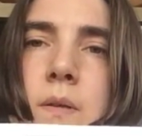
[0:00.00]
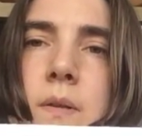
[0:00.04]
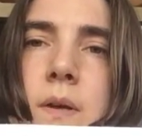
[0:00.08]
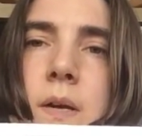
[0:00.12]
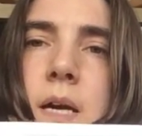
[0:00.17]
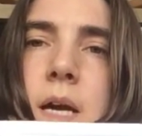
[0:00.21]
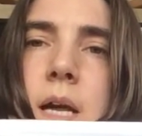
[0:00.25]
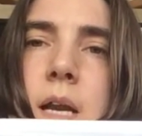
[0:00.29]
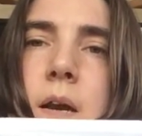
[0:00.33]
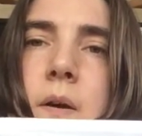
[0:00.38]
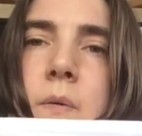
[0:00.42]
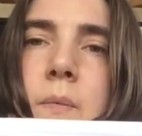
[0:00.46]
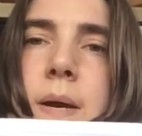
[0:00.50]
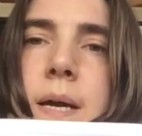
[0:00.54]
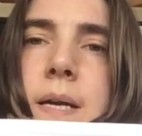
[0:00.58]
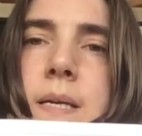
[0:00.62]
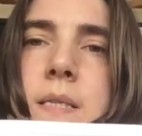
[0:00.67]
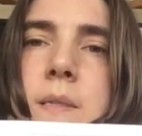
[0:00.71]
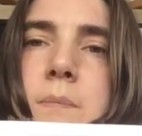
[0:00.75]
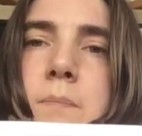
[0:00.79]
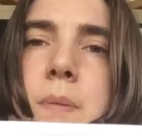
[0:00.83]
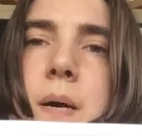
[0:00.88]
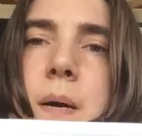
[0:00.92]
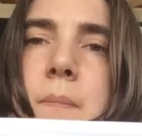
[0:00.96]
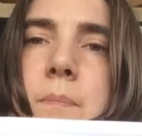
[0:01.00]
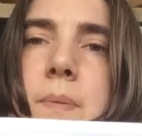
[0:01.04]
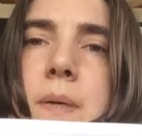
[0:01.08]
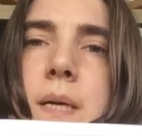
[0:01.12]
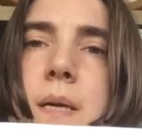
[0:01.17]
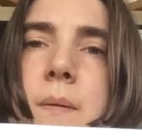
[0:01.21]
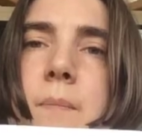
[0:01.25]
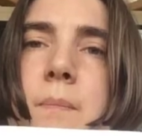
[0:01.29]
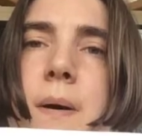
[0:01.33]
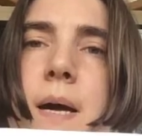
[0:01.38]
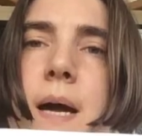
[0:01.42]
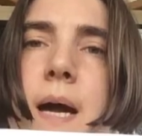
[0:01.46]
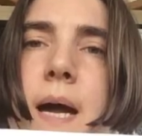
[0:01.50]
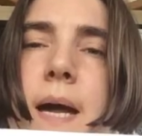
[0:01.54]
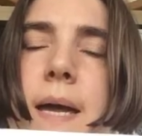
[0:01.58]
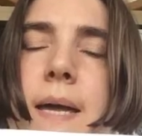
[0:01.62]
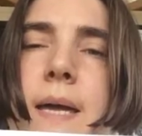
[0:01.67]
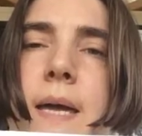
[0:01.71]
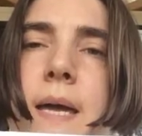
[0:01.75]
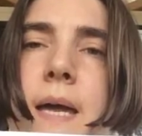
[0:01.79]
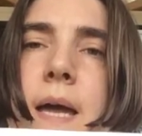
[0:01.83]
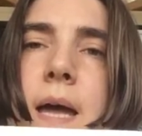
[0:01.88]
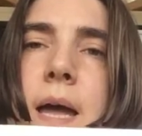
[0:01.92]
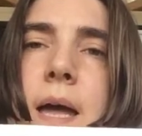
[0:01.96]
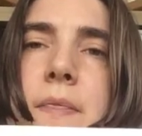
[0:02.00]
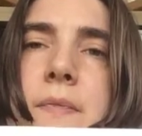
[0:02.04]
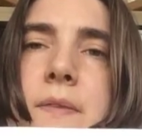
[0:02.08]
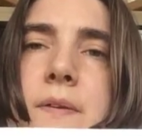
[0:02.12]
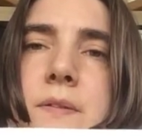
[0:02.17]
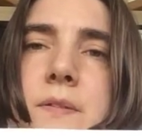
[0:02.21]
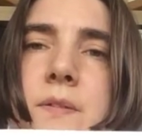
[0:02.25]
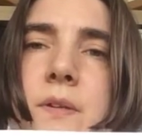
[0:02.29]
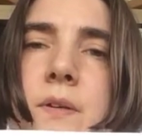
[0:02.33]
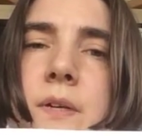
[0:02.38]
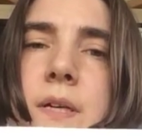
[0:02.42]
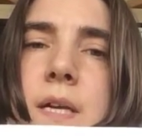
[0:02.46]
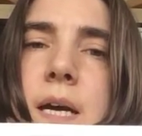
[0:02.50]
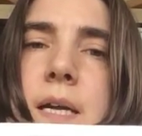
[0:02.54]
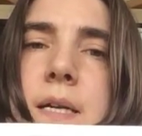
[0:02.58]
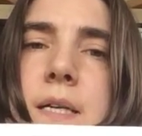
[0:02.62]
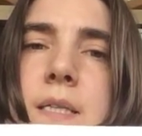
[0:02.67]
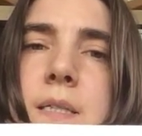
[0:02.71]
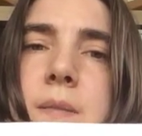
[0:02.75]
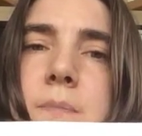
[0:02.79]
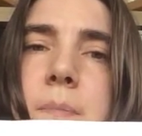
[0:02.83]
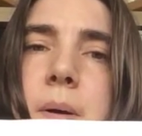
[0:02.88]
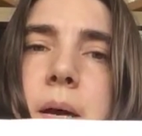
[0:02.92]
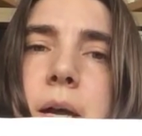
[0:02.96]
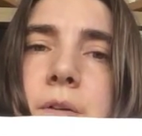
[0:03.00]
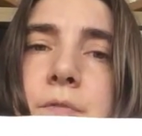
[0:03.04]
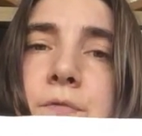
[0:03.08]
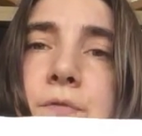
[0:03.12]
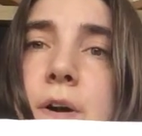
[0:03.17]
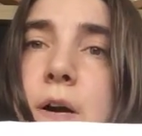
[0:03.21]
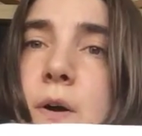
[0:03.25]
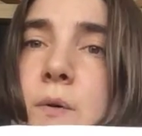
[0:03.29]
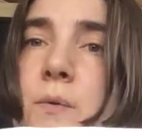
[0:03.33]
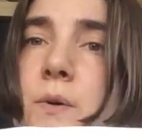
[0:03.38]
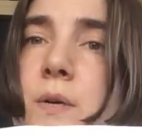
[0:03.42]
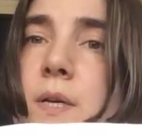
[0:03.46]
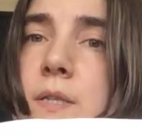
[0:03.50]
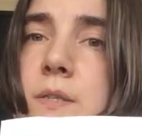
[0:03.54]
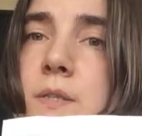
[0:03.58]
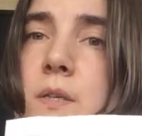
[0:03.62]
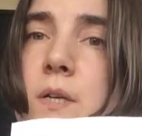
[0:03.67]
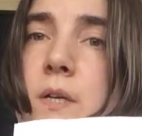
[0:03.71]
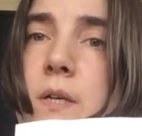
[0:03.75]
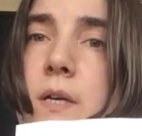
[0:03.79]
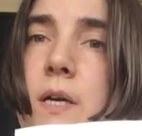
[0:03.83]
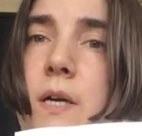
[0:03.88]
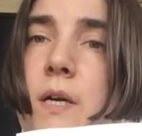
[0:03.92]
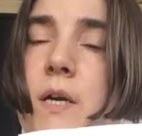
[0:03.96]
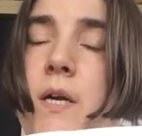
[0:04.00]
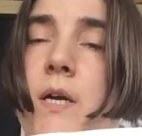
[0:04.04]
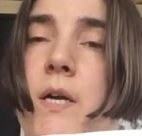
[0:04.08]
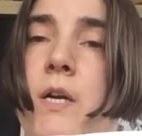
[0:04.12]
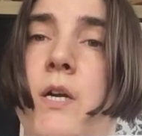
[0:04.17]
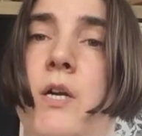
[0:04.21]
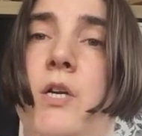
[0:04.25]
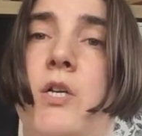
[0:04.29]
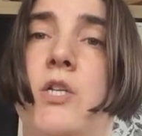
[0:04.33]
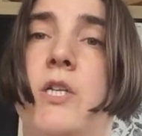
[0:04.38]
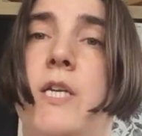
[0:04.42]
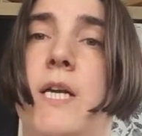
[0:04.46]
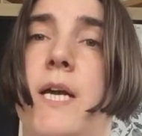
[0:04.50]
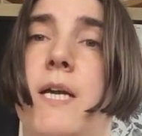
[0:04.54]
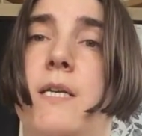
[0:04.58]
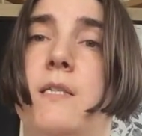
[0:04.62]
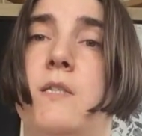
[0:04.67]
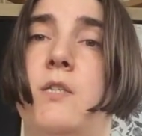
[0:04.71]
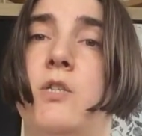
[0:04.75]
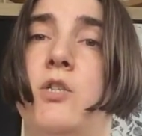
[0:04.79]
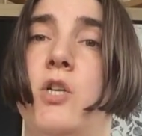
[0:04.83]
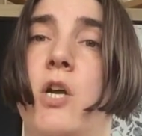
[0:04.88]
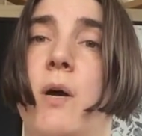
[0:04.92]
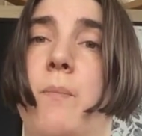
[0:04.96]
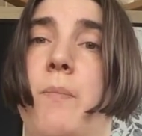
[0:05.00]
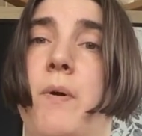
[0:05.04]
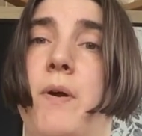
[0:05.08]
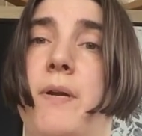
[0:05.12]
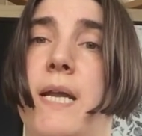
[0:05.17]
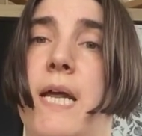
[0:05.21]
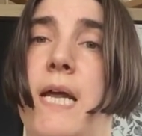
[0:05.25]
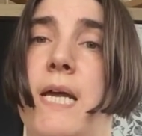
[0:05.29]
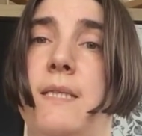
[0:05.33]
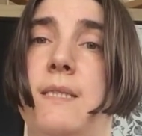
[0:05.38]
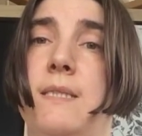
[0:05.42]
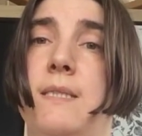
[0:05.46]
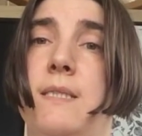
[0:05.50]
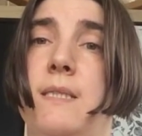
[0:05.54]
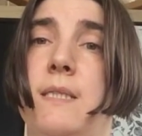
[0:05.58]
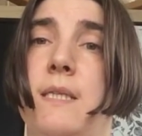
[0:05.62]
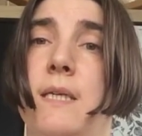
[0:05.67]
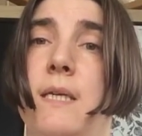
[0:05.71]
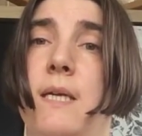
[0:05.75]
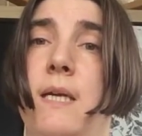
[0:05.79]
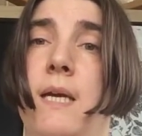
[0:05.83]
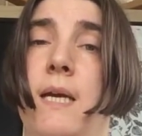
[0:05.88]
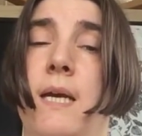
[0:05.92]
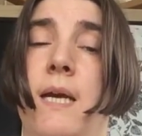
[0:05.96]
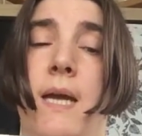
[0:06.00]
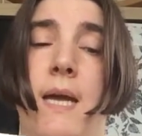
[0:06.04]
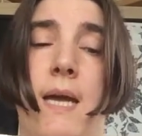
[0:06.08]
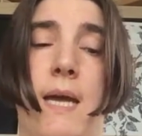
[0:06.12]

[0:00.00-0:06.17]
The colorway is Pumpkin Pie and the sock yarn is by Frau Odersocke. She has a shop on Etsy.